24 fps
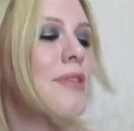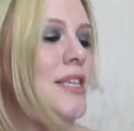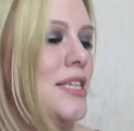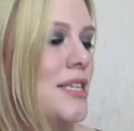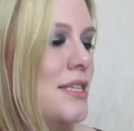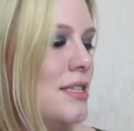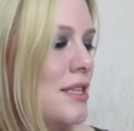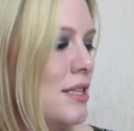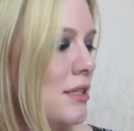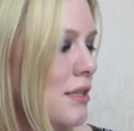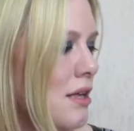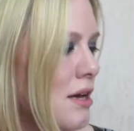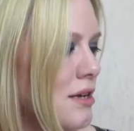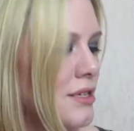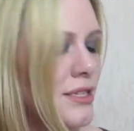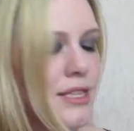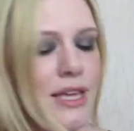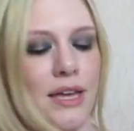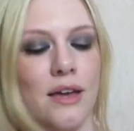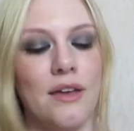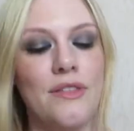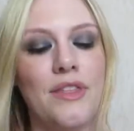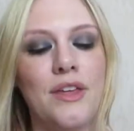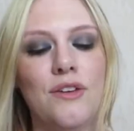this is the last
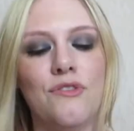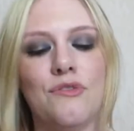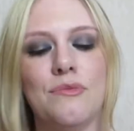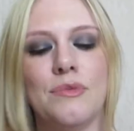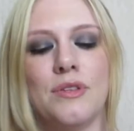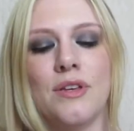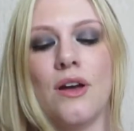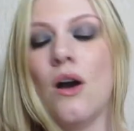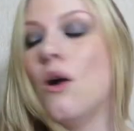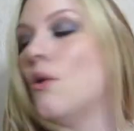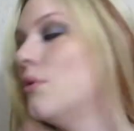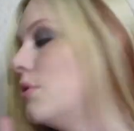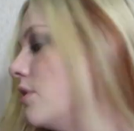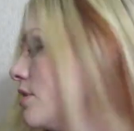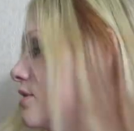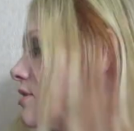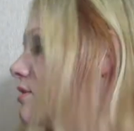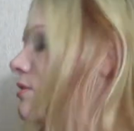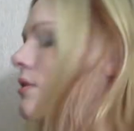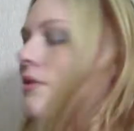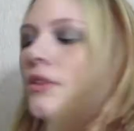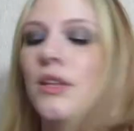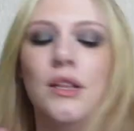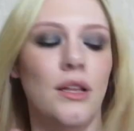thing I think from Selfridges. Oh no,
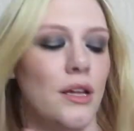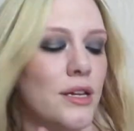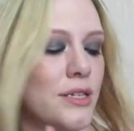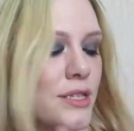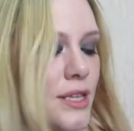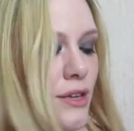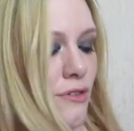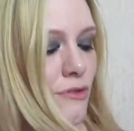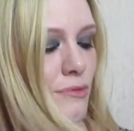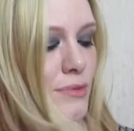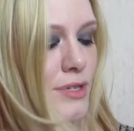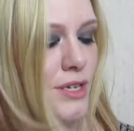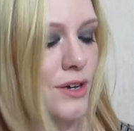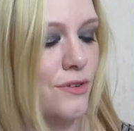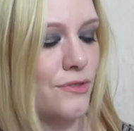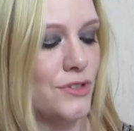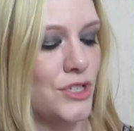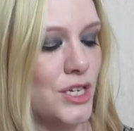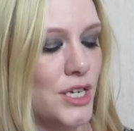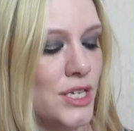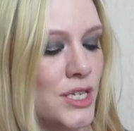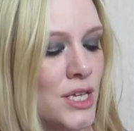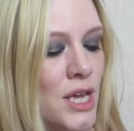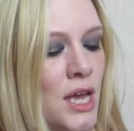it's not the last thing from
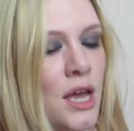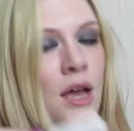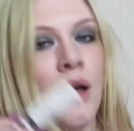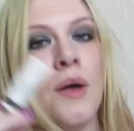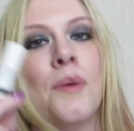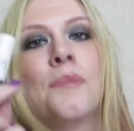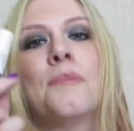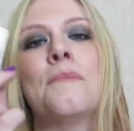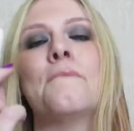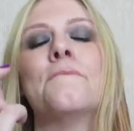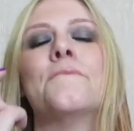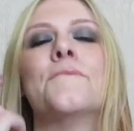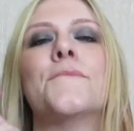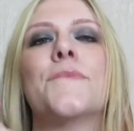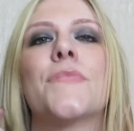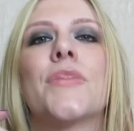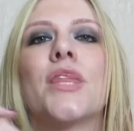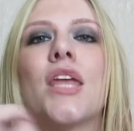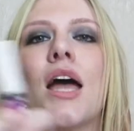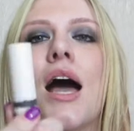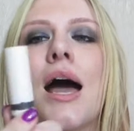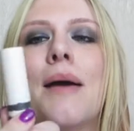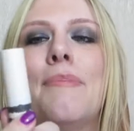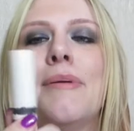Selfridges.
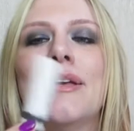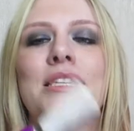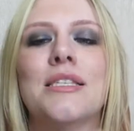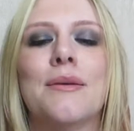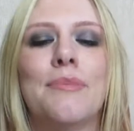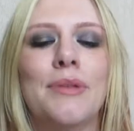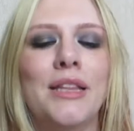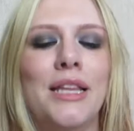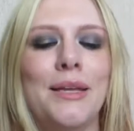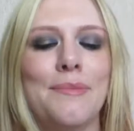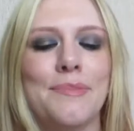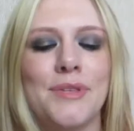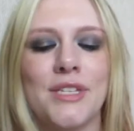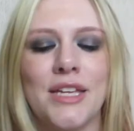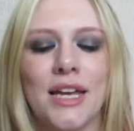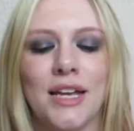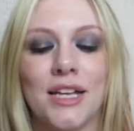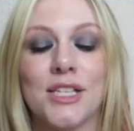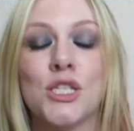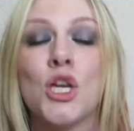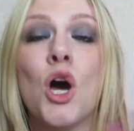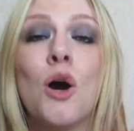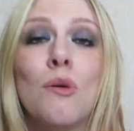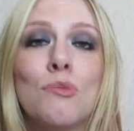I picked up a lipstick,
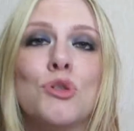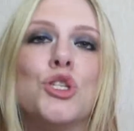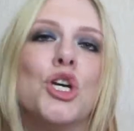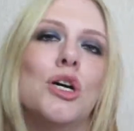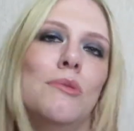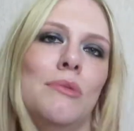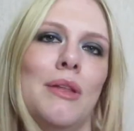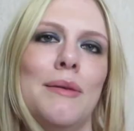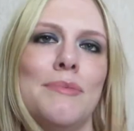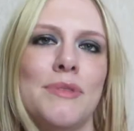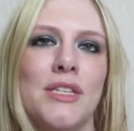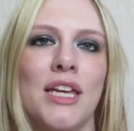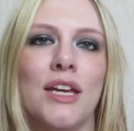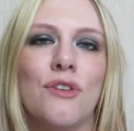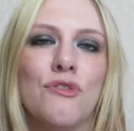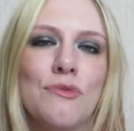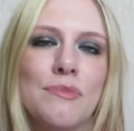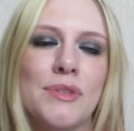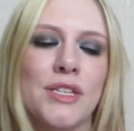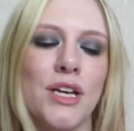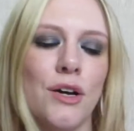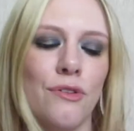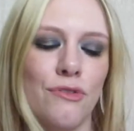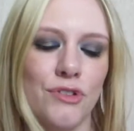a Topshop lipstick from
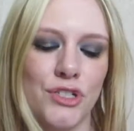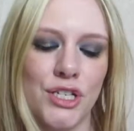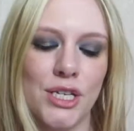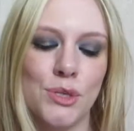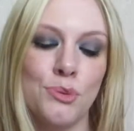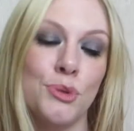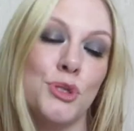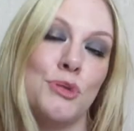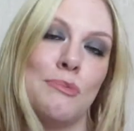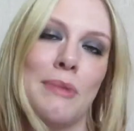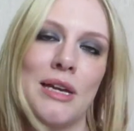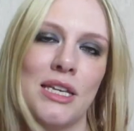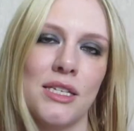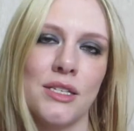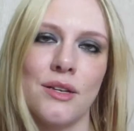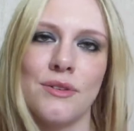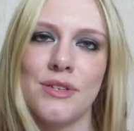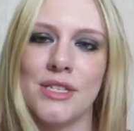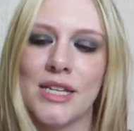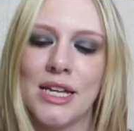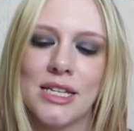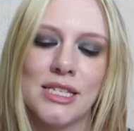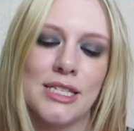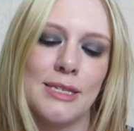Selfridges, which makes no
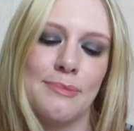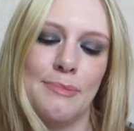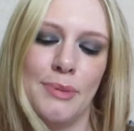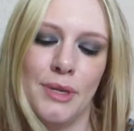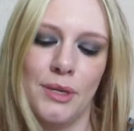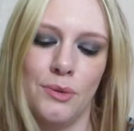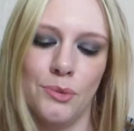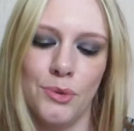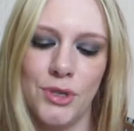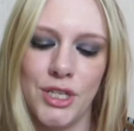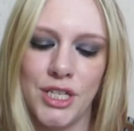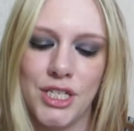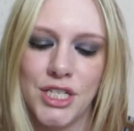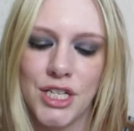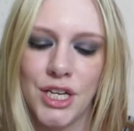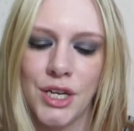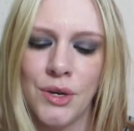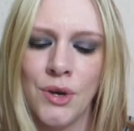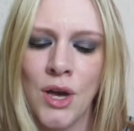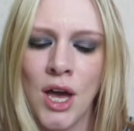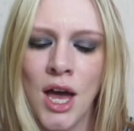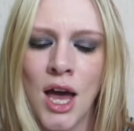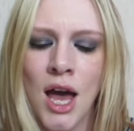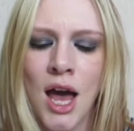sense, but what do you
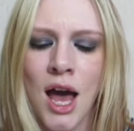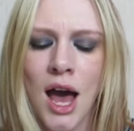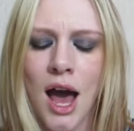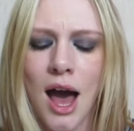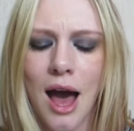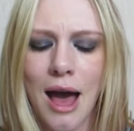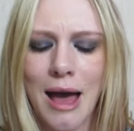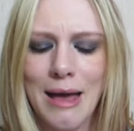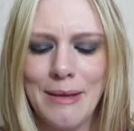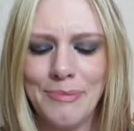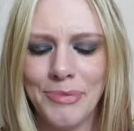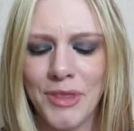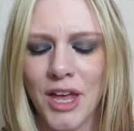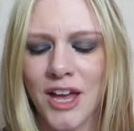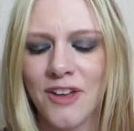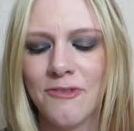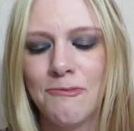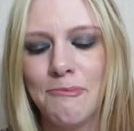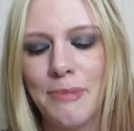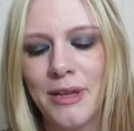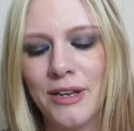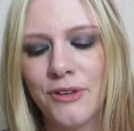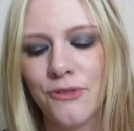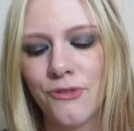do?
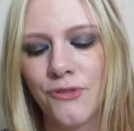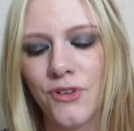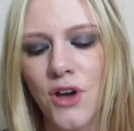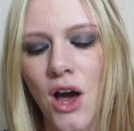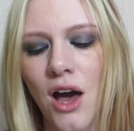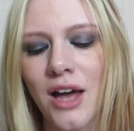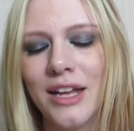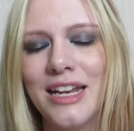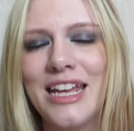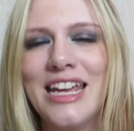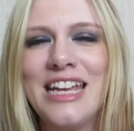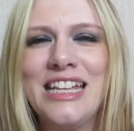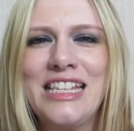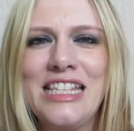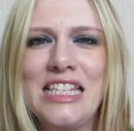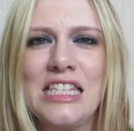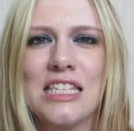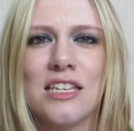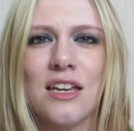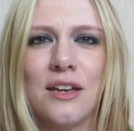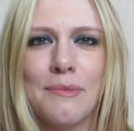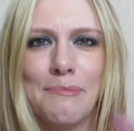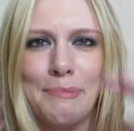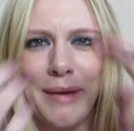I've been kind of
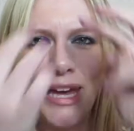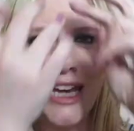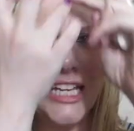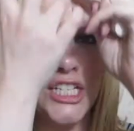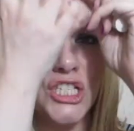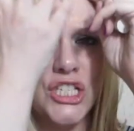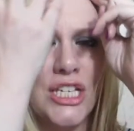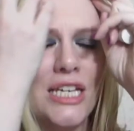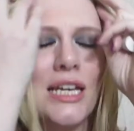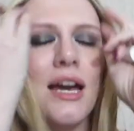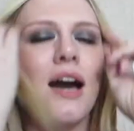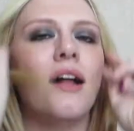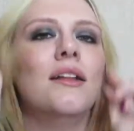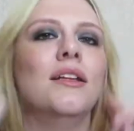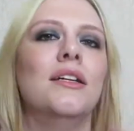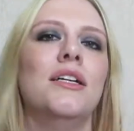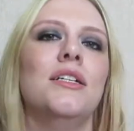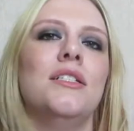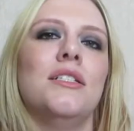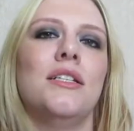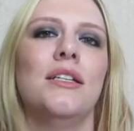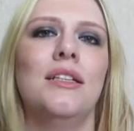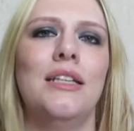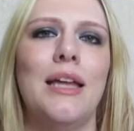into peachy
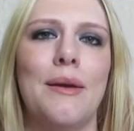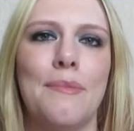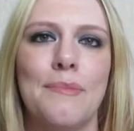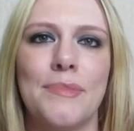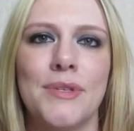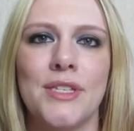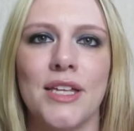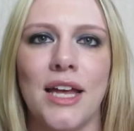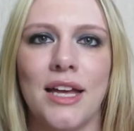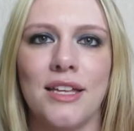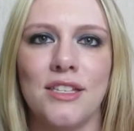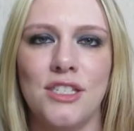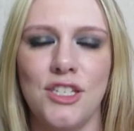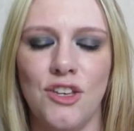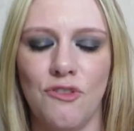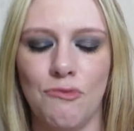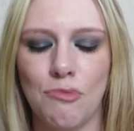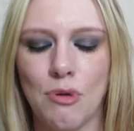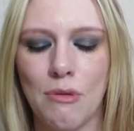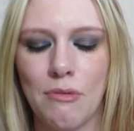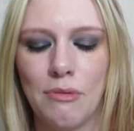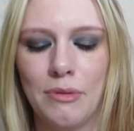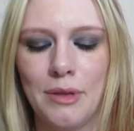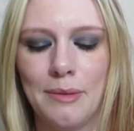coloured lips, as you've
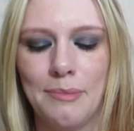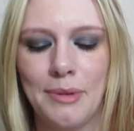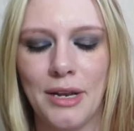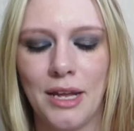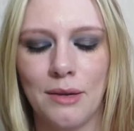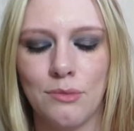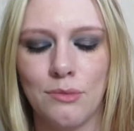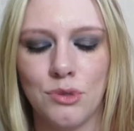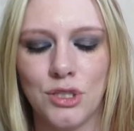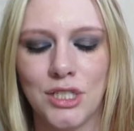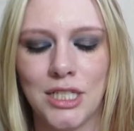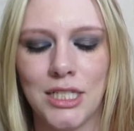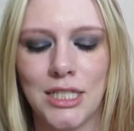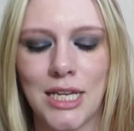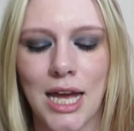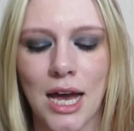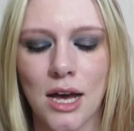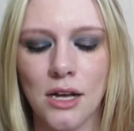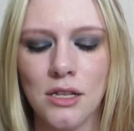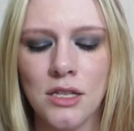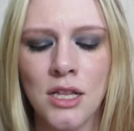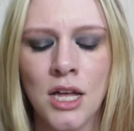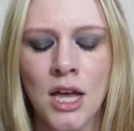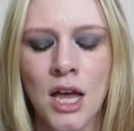probably been able to
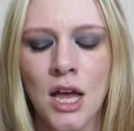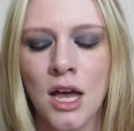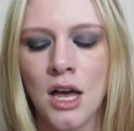tell.